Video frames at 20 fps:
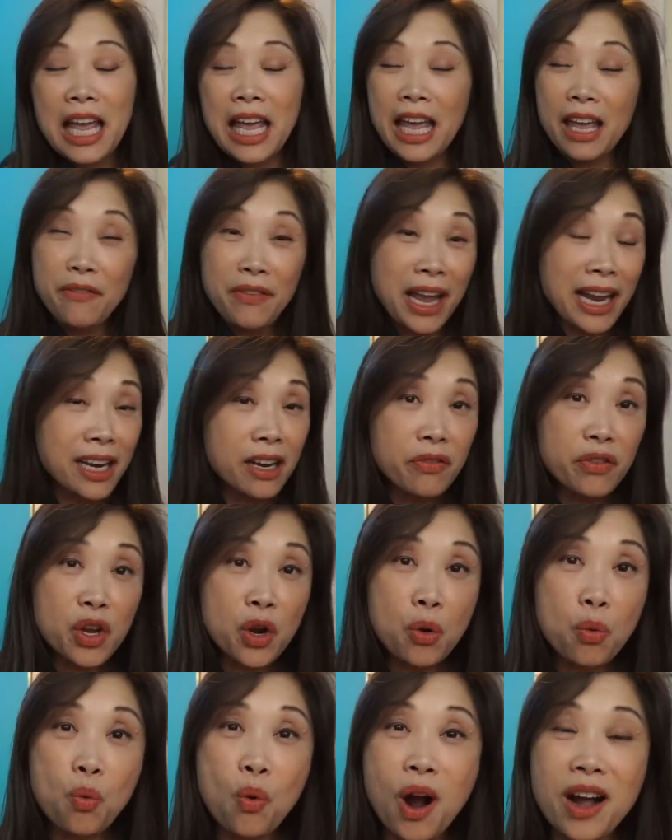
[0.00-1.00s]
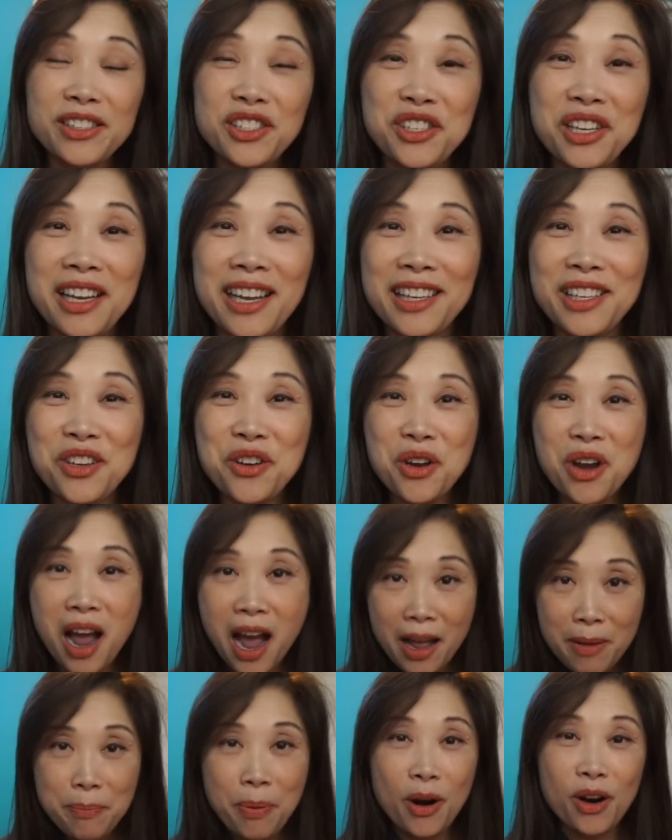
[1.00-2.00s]
If any of you are watching and you're
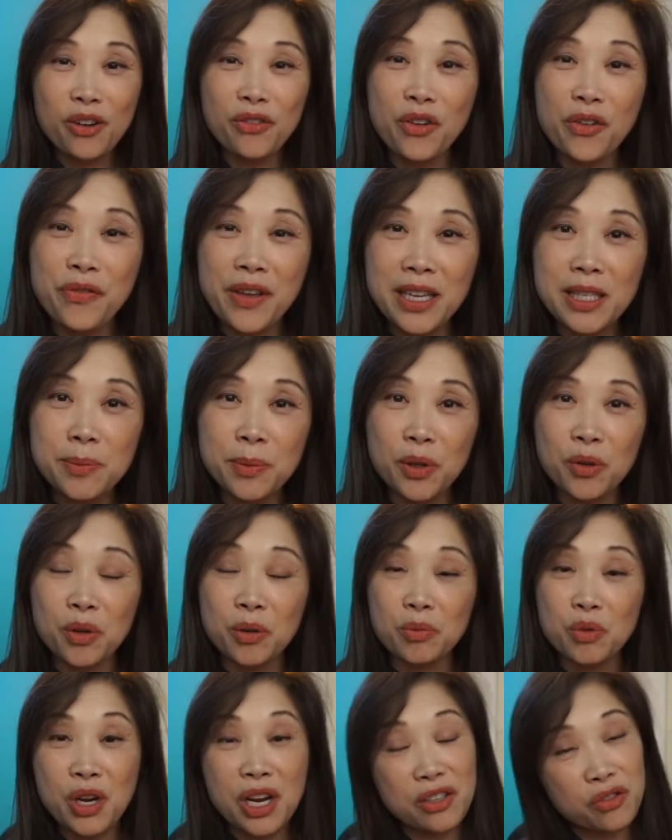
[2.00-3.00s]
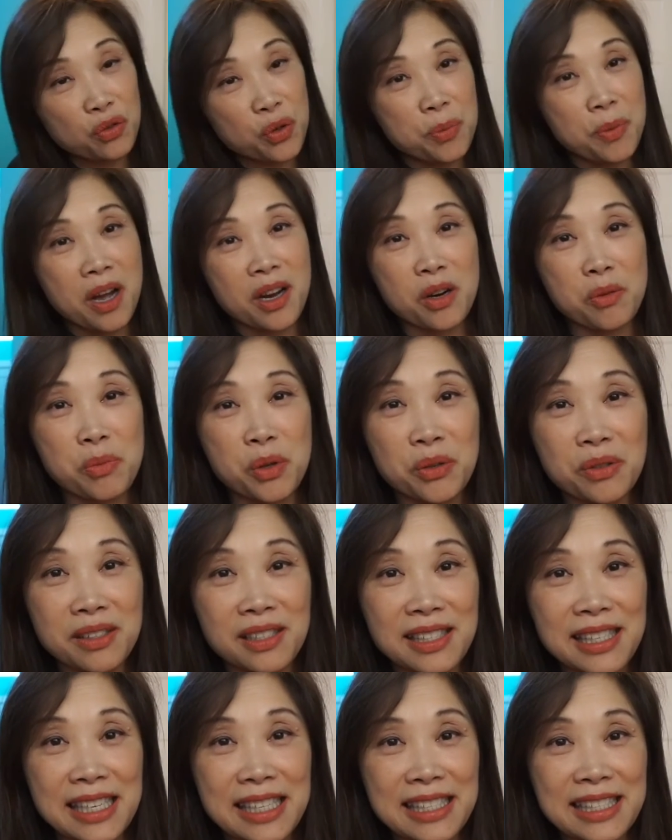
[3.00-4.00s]
not part of our Facebook group, Transform Autoimmune
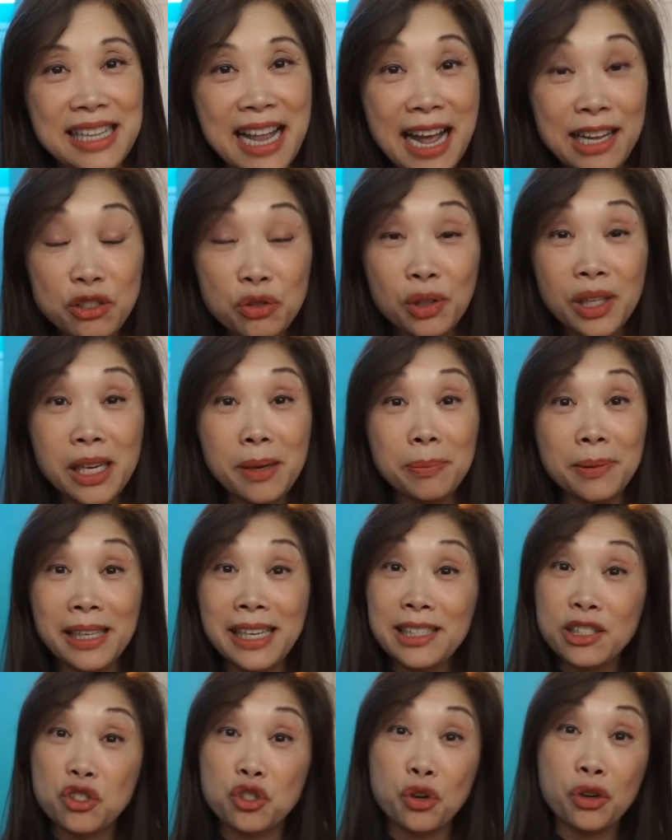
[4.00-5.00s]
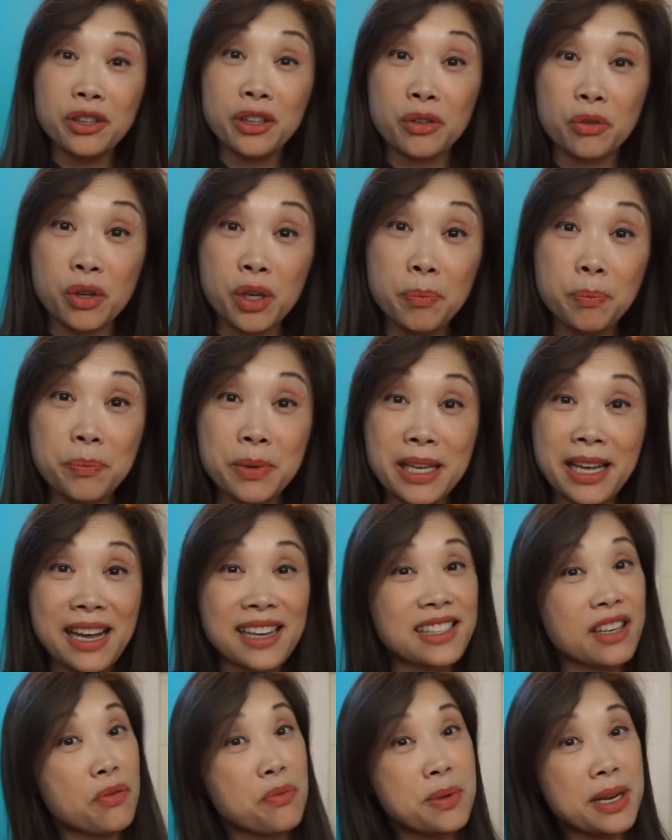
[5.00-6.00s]
Disease Naturally, please join the group
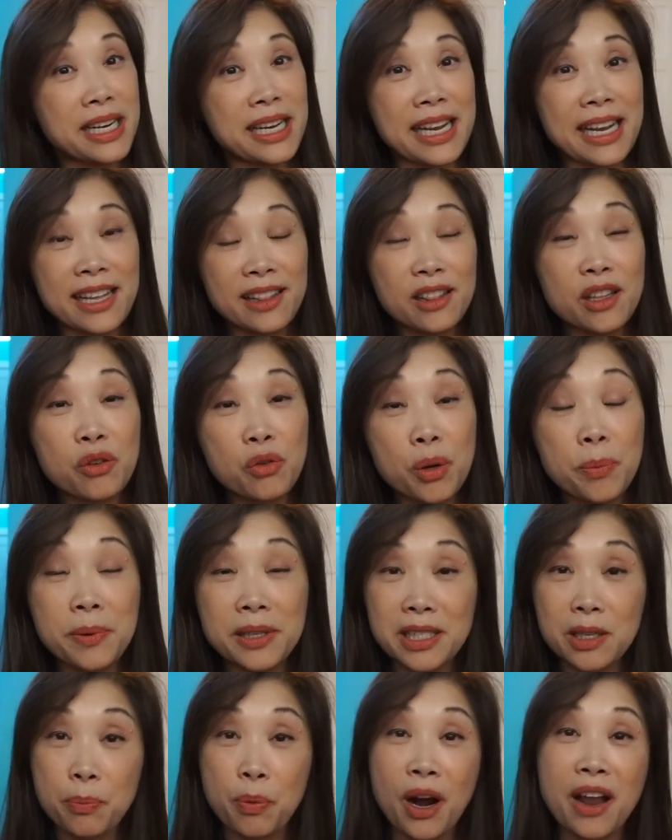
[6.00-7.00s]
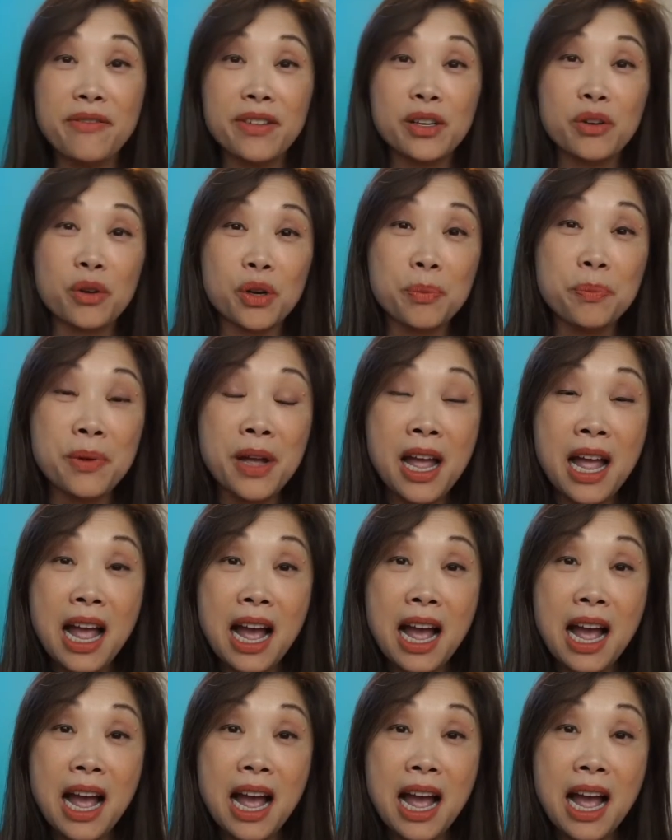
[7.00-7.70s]
because everybody in the group, it's a private group.